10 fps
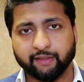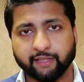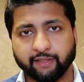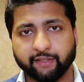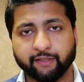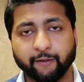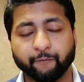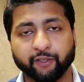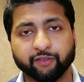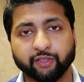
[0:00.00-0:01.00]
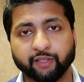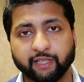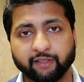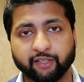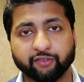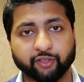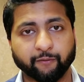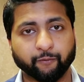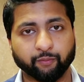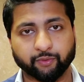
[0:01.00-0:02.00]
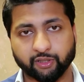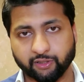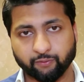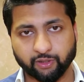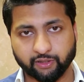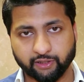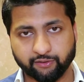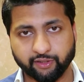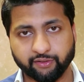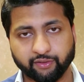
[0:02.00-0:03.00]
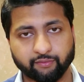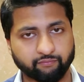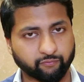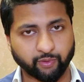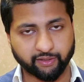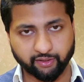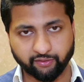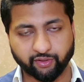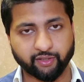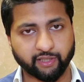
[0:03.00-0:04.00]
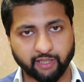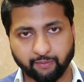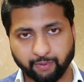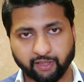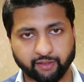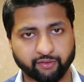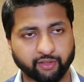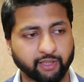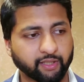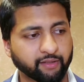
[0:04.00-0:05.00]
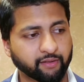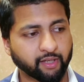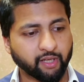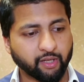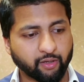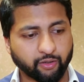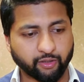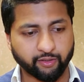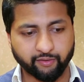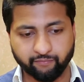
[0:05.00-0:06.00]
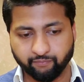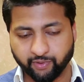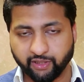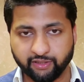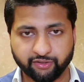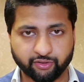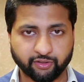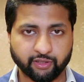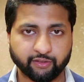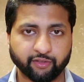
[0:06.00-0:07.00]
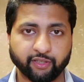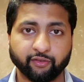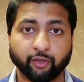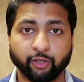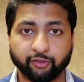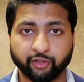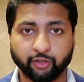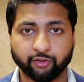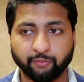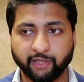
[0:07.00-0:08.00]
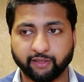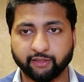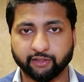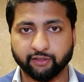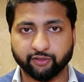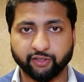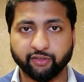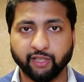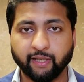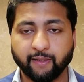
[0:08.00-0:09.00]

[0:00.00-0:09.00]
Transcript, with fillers: that the difference in dentistry from third world countries, whether it's India, Pakistan, or Middle Eastern countries or South American countries,